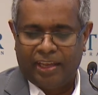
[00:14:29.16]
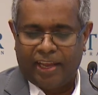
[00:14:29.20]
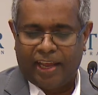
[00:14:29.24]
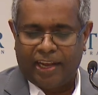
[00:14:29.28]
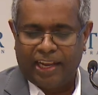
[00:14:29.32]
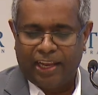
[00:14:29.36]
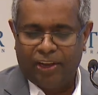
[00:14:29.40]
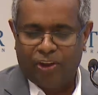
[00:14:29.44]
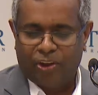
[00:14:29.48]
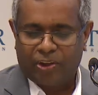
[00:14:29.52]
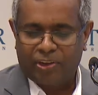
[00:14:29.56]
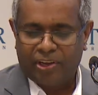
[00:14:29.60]

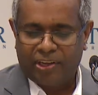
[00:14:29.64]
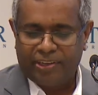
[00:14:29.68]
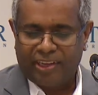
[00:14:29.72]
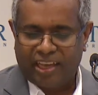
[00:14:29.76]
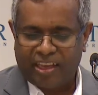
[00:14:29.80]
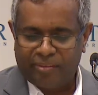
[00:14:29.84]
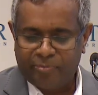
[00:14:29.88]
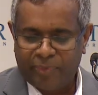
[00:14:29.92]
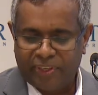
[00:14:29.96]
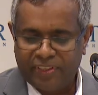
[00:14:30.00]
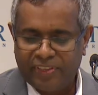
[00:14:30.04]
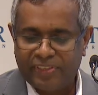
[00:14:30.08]
Any local
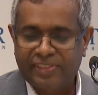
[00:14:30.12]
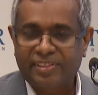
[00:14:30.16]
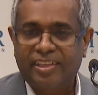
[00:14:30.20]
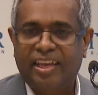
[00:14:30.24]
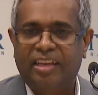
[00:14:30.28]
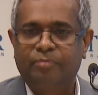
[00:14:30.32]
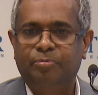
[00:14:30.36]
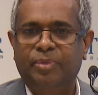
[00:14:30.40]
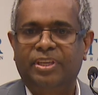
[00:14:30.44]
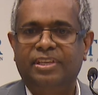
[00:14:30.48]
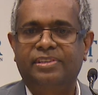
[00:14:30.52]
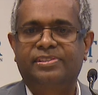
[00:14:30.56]
damages
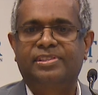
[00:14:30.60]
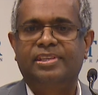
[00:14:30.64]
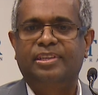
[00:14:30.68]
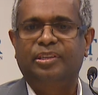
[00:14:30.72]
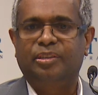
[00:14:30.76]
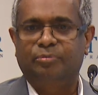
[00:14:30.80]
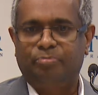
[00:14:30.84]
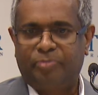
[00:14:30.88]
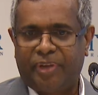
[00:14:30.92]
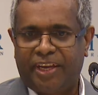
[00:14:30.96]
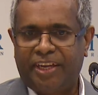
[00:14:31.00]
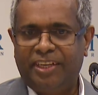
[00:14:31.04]
can be
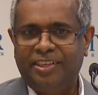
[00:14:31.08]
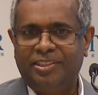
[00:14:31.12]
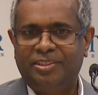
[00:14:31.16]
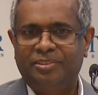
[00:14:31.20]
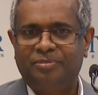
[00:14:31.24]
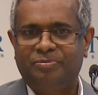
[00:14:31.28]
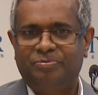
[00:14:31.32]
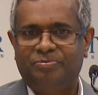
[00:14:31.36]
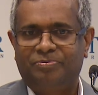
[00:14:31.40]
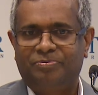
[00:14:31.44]
easily repaired,